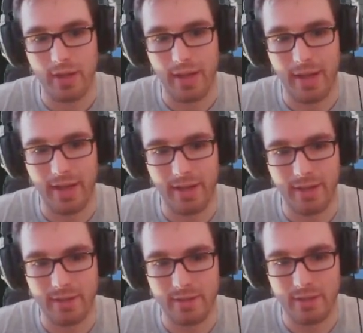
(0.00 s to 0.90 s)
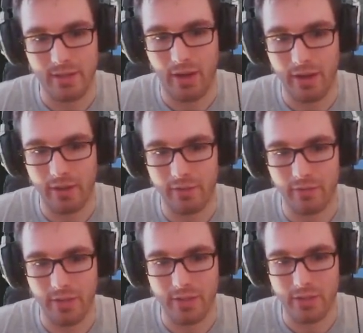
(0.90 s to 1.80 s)
and I've
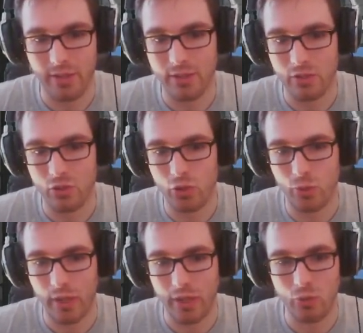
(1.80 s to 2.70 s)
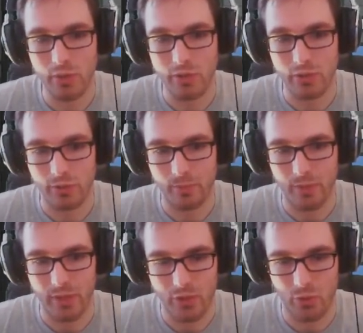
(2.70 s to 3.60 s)
assigned it to a new material.
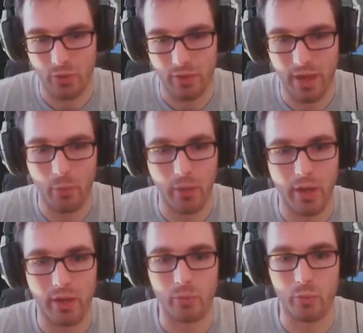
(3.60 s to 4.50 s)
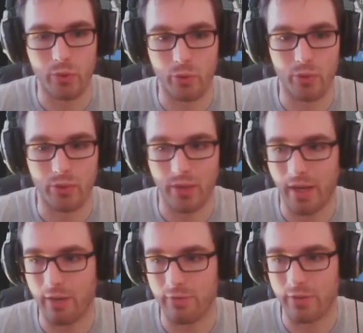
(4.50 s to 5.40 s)
So that way we are going to
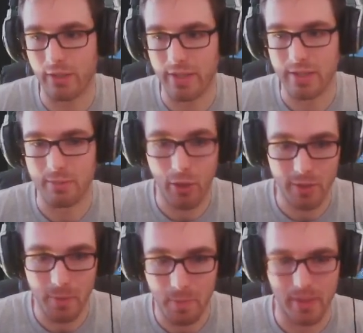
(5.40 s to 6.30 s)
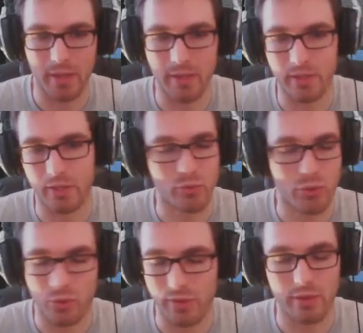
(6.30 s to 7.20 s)
have the lens body and then,
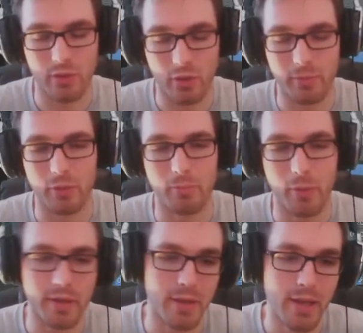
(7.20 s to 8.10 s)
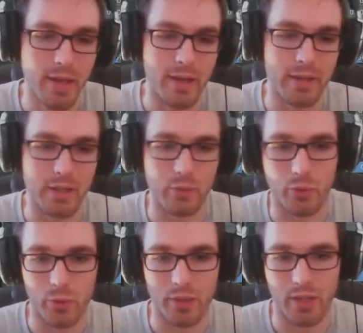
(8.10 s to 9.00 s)
the collimator body, and then we're
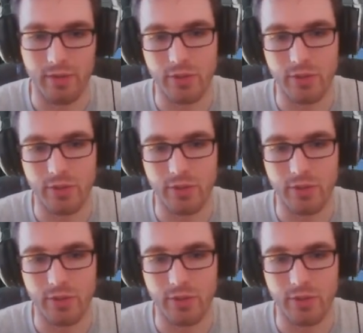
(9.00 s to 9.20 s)
going to have the